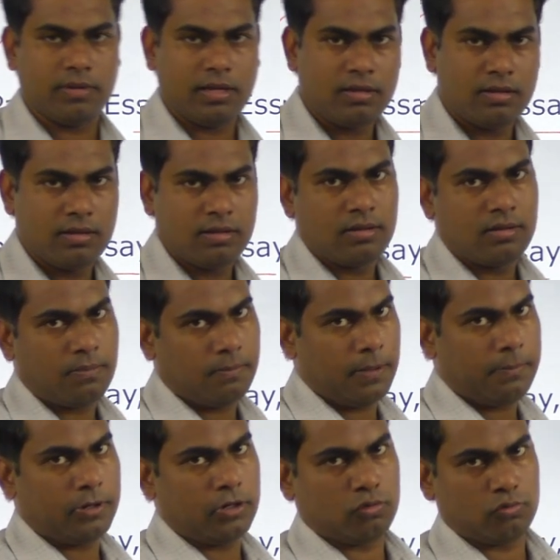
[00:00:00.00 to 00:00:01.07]
the
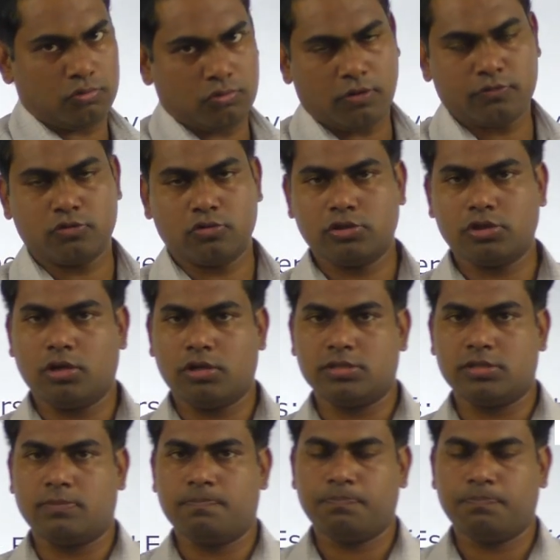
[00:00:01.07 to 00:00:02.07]
paper 2 of sociology.